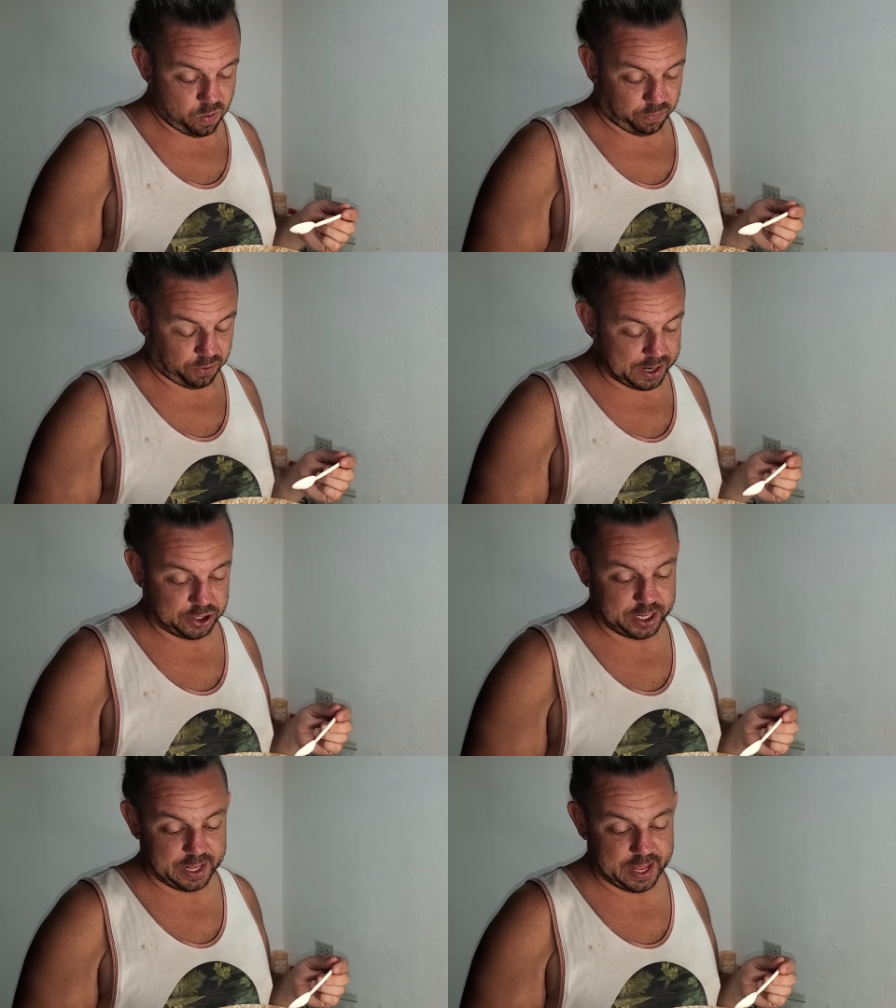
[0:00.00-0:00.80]
fresh
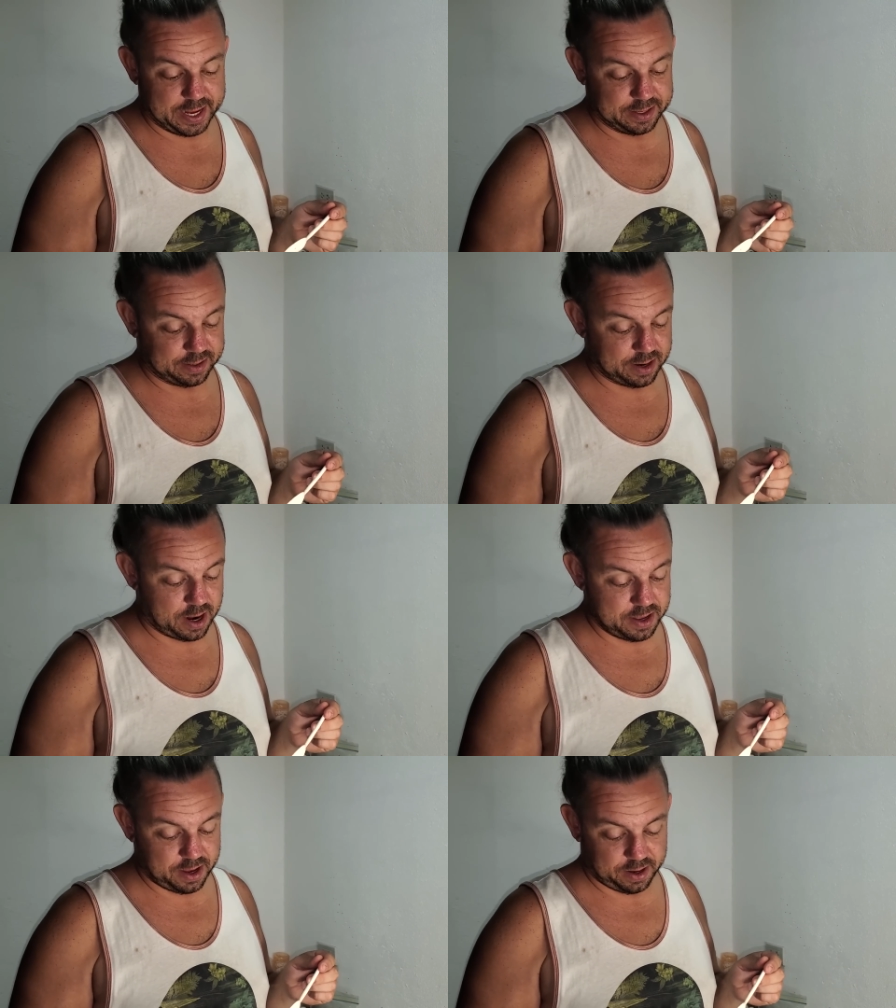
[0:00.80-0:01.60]
chilies,
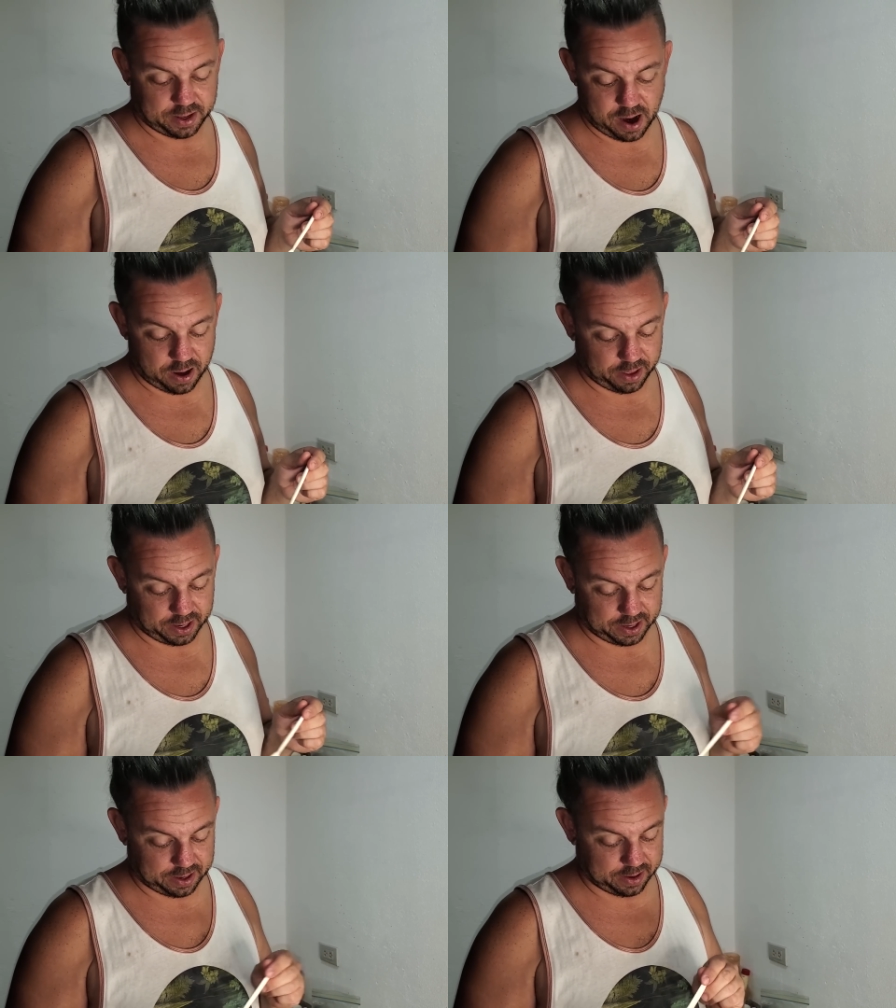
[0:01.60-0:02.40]
onion,
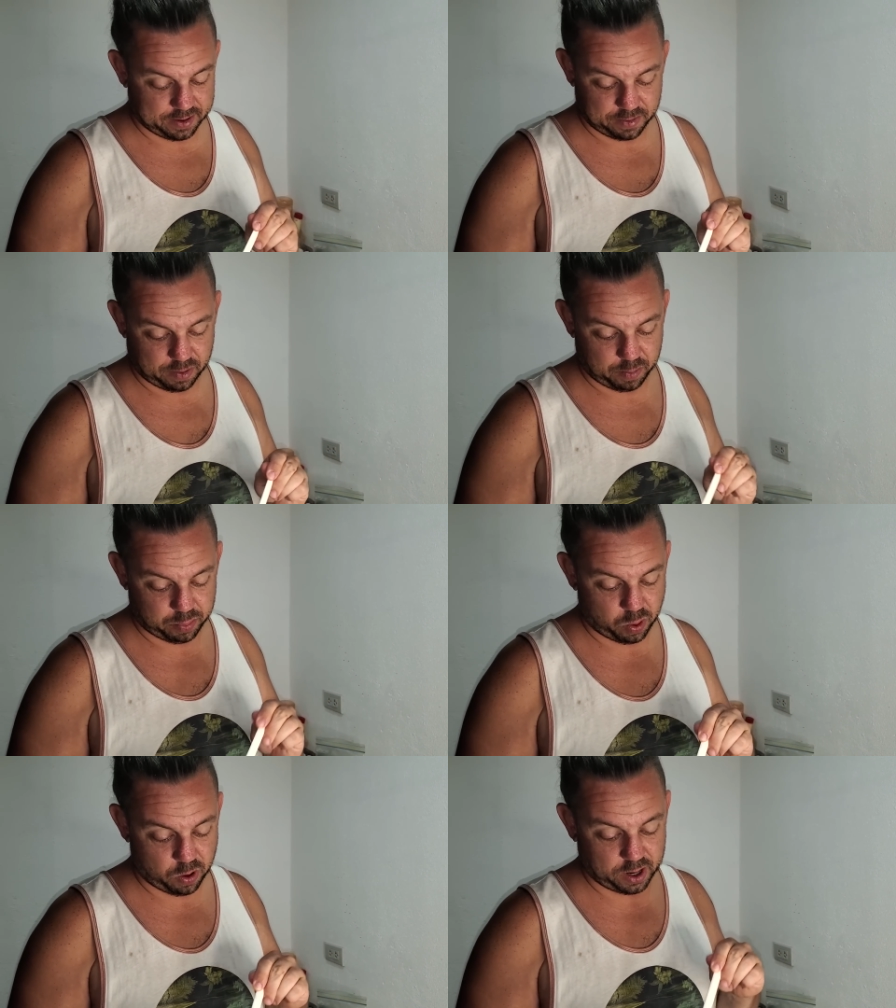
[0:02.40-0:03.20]
garlic,
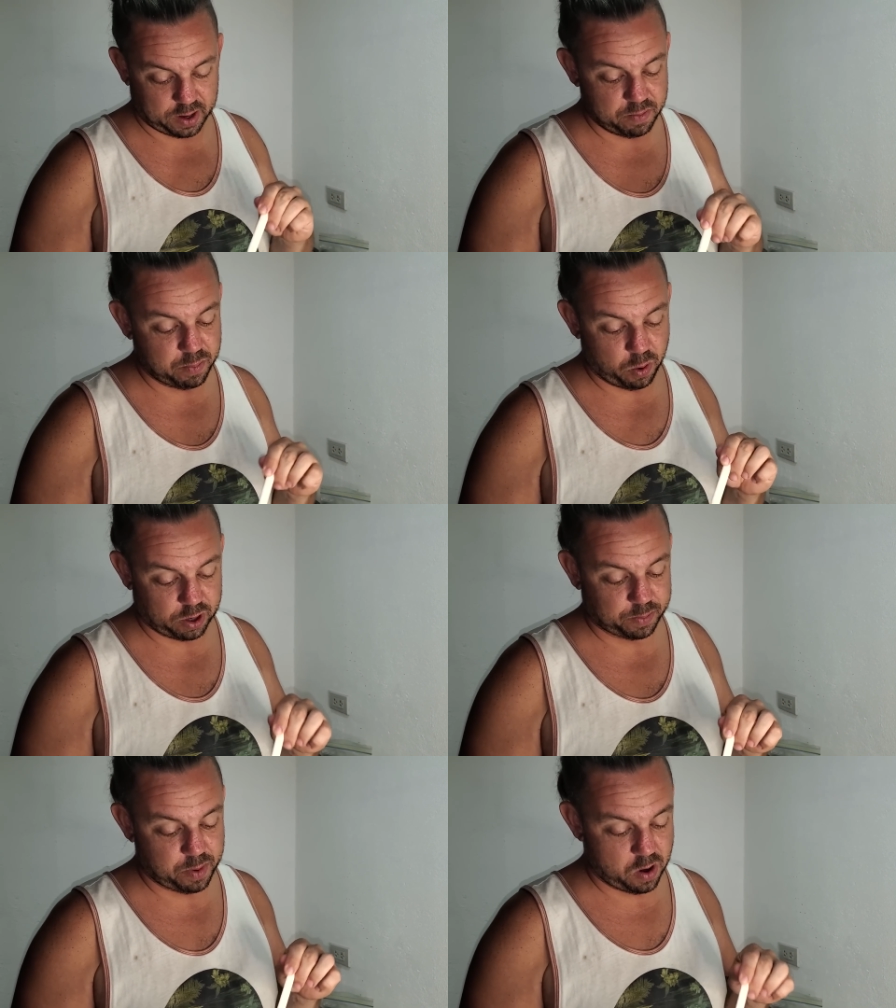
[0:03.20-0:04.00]

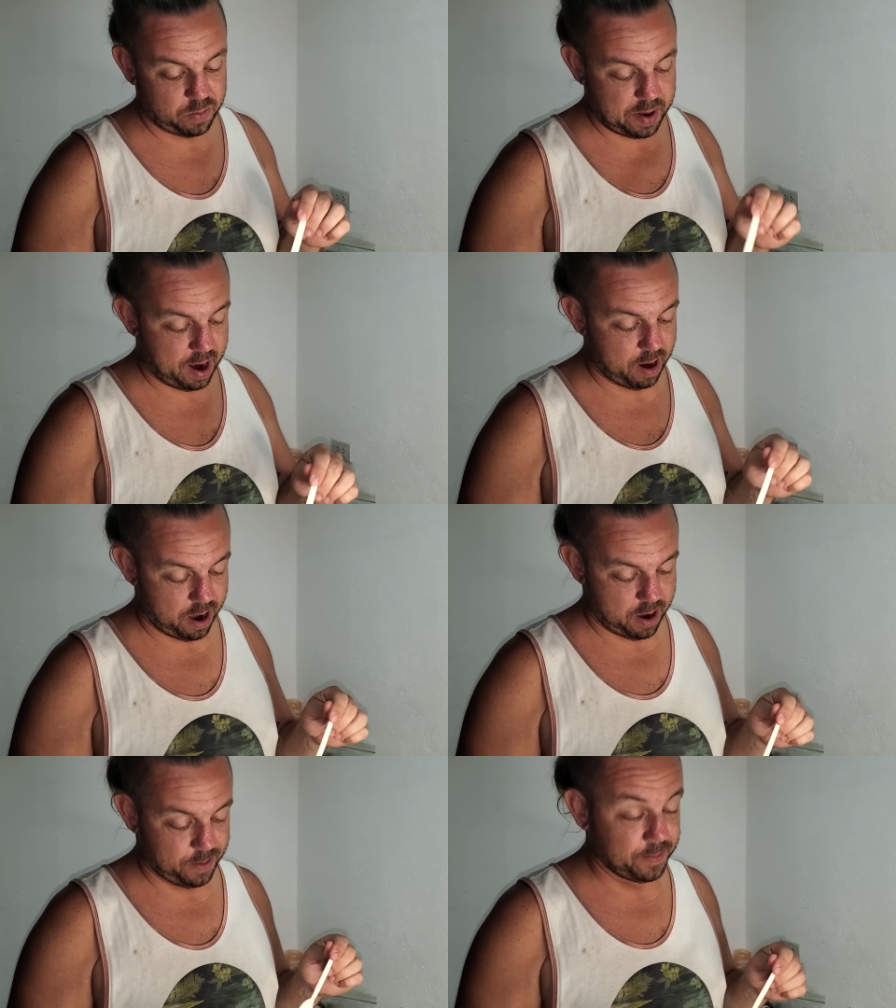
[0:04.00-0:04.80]
pork bone
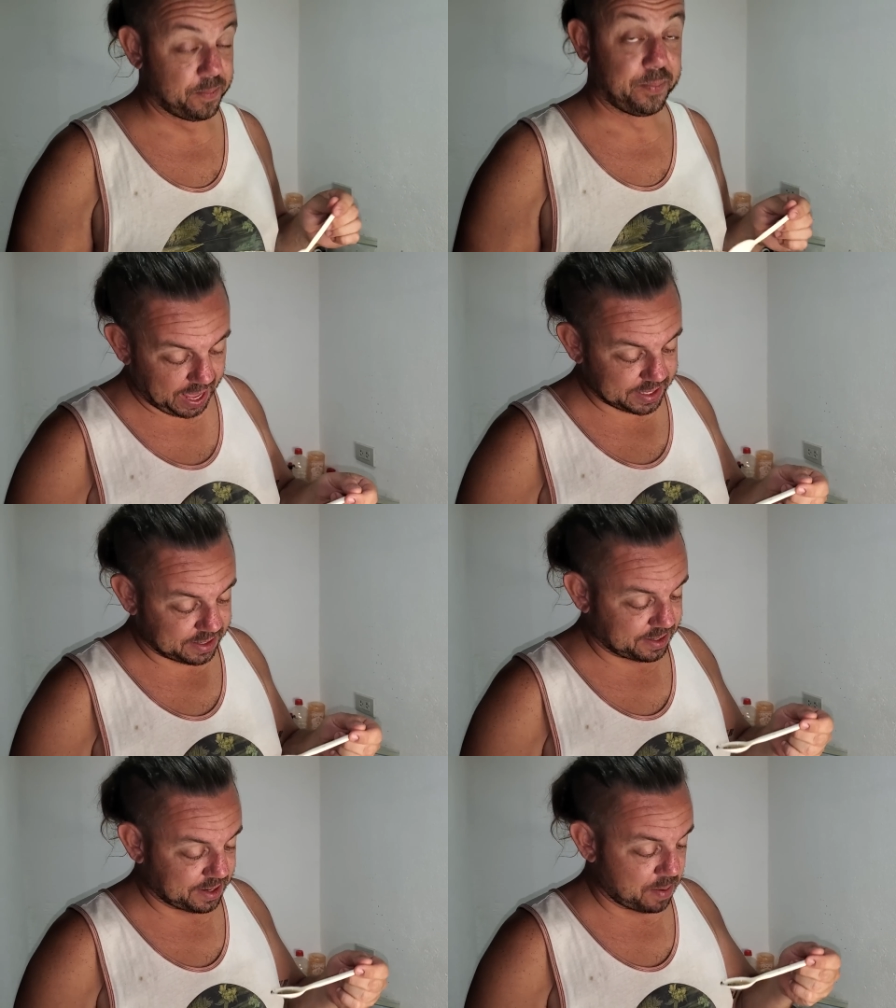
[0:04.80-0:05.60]
marrow.
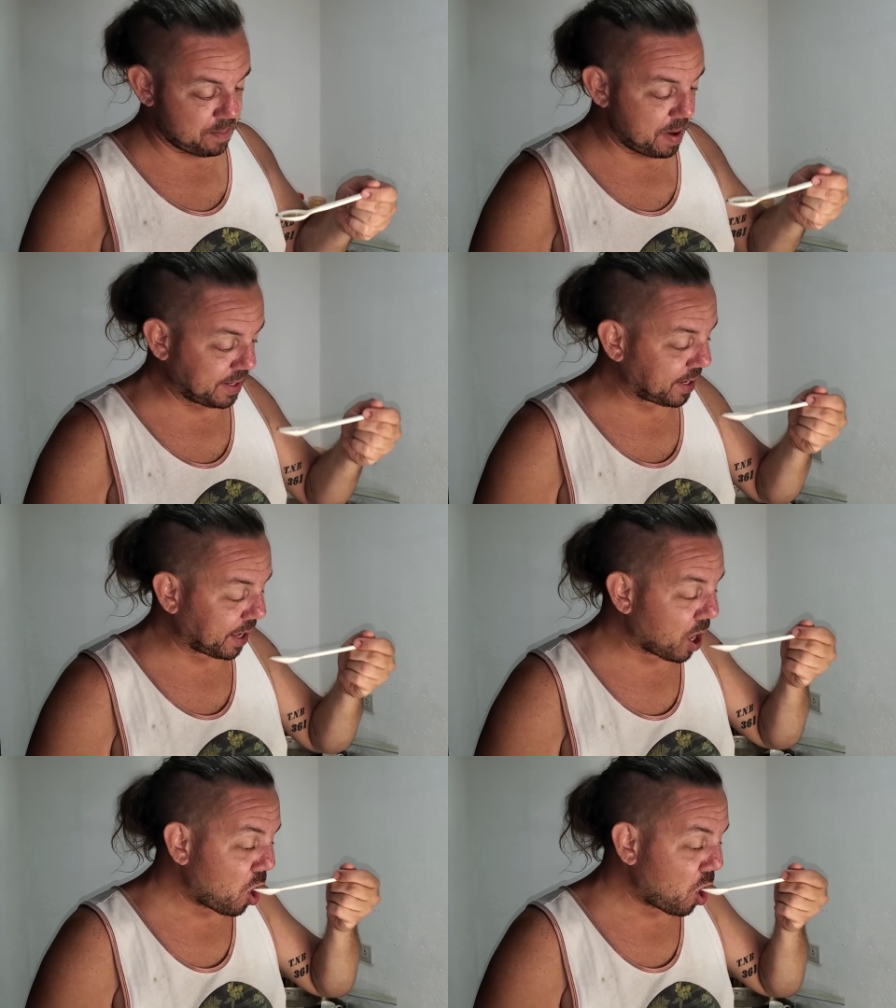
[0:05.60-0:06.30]
It's amazing.